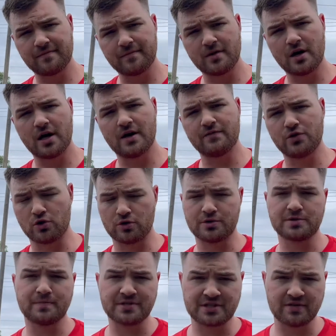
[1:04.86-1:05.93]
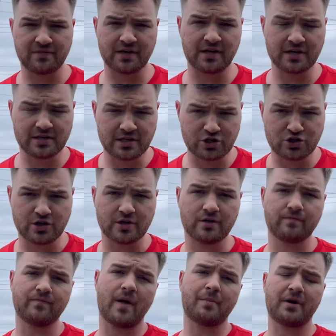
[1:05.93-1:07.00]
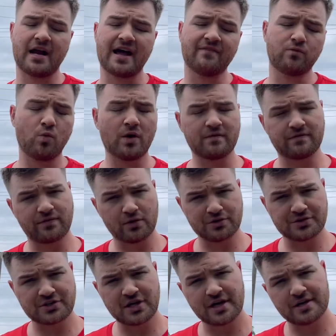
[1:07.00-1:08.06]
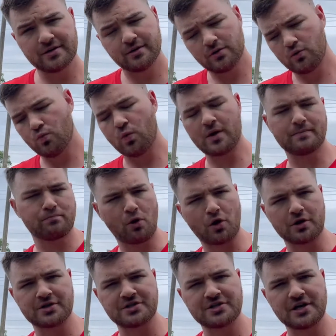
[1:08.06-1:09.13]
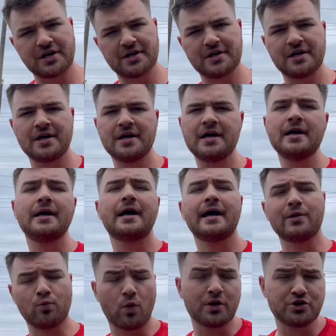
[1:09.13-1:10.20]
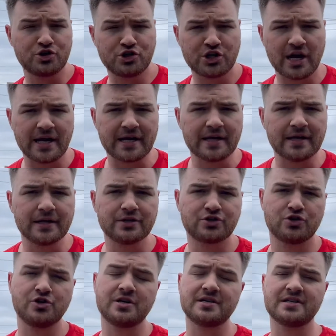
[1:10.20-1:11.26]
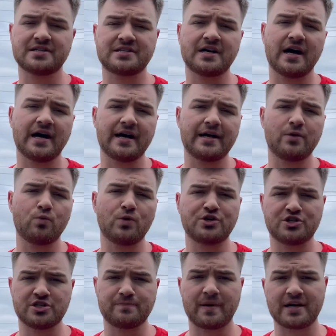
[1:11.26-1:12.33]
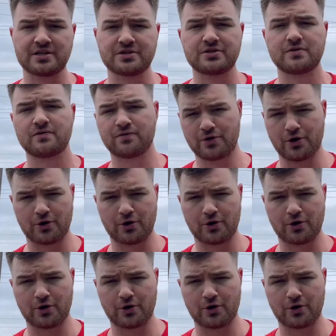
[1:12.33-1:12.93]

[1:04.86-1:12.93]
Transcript: of your specific condition. I'm going to have 1 full sun, 1 part sun, and 1 shade, so you can decide which is best for your